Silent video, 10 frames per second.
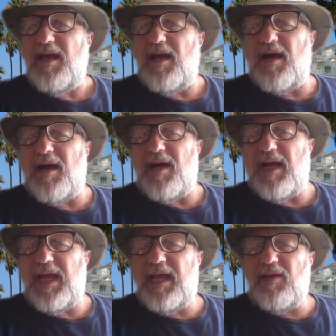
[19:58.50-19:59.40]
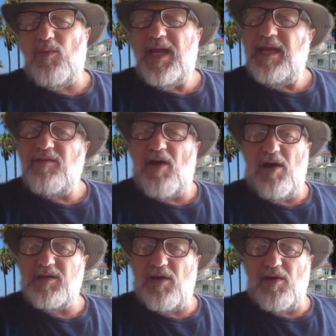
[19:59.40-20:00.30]
And we
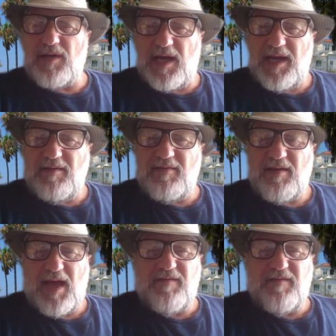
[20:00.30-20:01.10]
talked all night. I